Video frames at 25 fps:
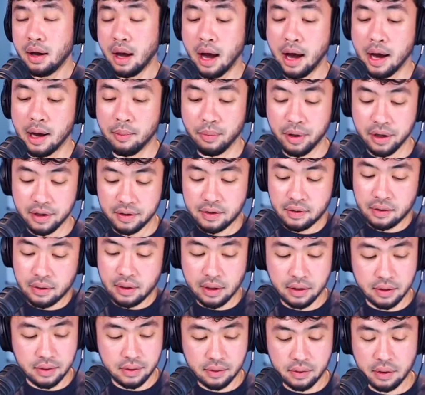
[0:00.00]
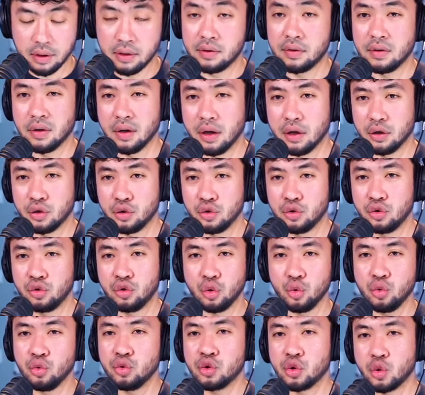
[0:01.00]
But it's
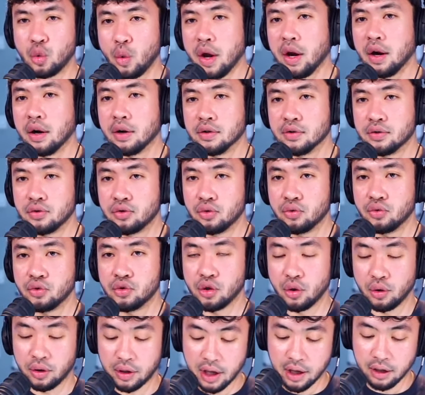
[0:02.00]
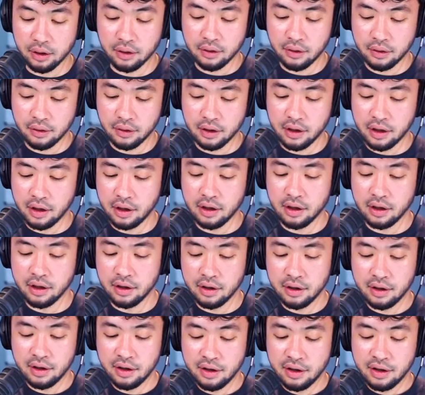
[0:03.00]
2 squares. So like
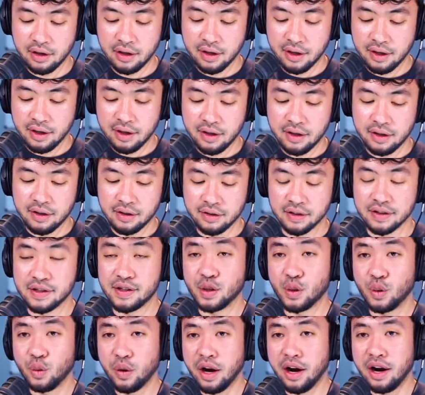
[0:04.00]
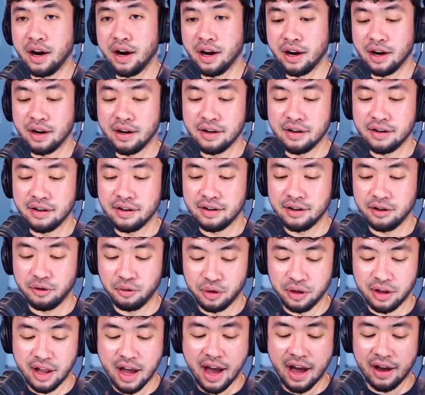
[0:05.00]
the square
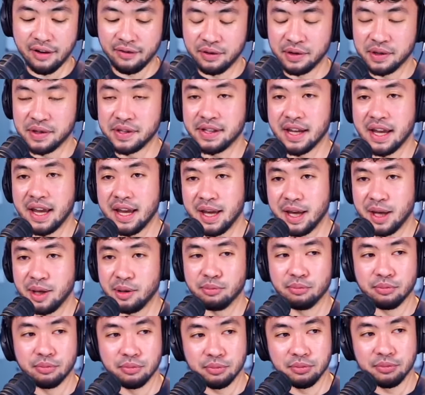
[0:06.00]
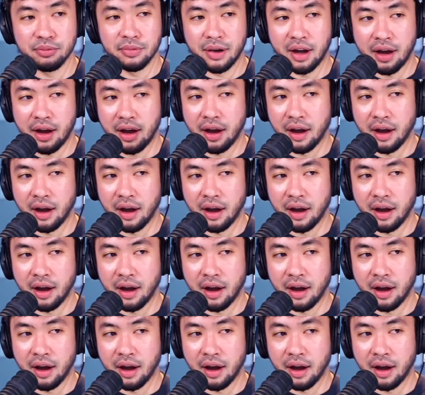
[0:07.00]
will have the same